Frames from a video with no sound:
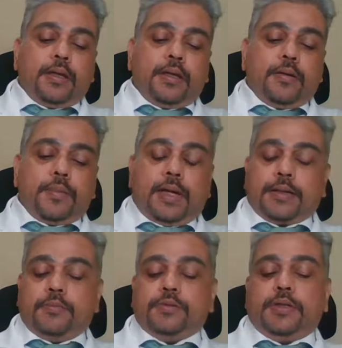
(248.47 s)
I'll
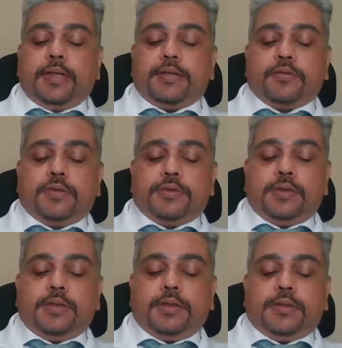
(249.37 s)
come to the next
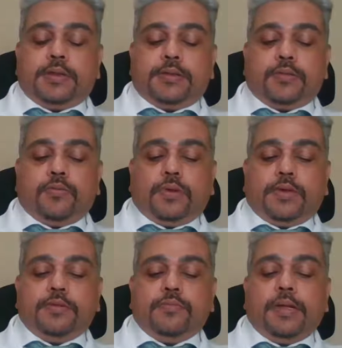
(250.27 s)
question, and that is,
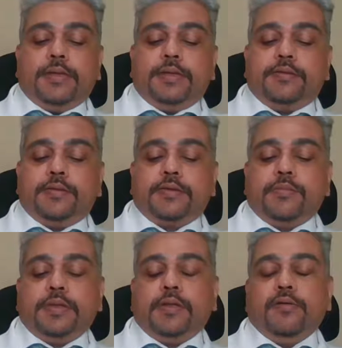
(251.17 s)
what is
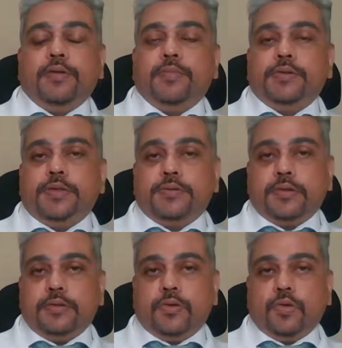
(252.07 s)
multisystemic inflammatory
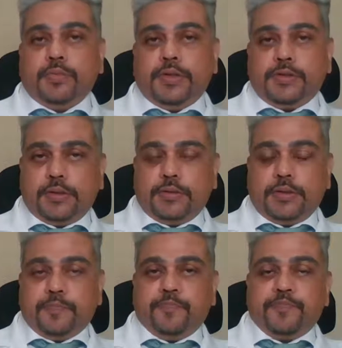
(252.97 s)
syndrome in
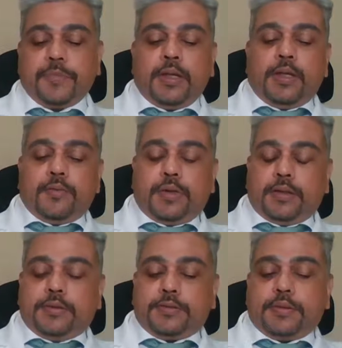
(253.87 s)
children?
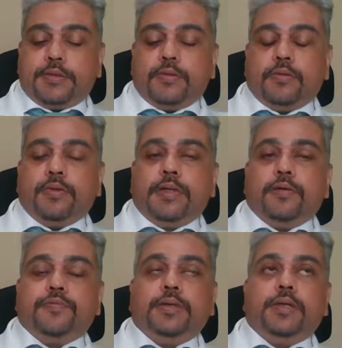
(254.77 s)
Well, this is one
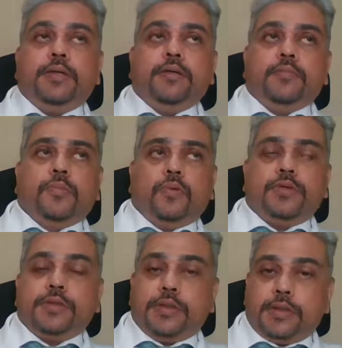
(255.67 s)
of the
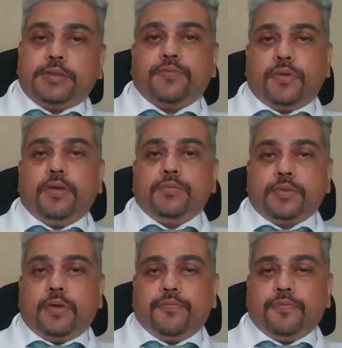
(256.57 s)
more serious
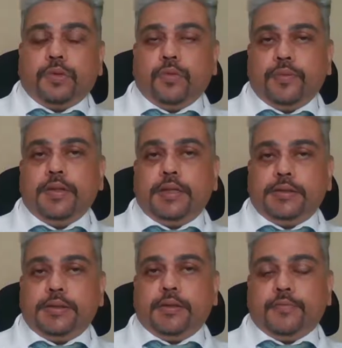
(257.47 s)
forms of
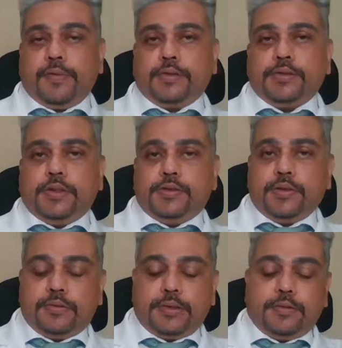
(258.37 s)
COVID-19 infection in
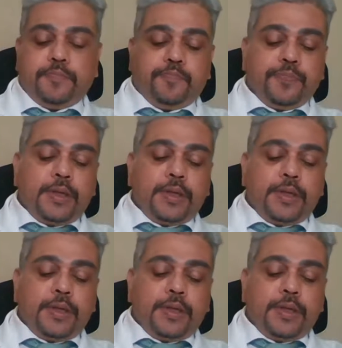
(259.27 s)
children.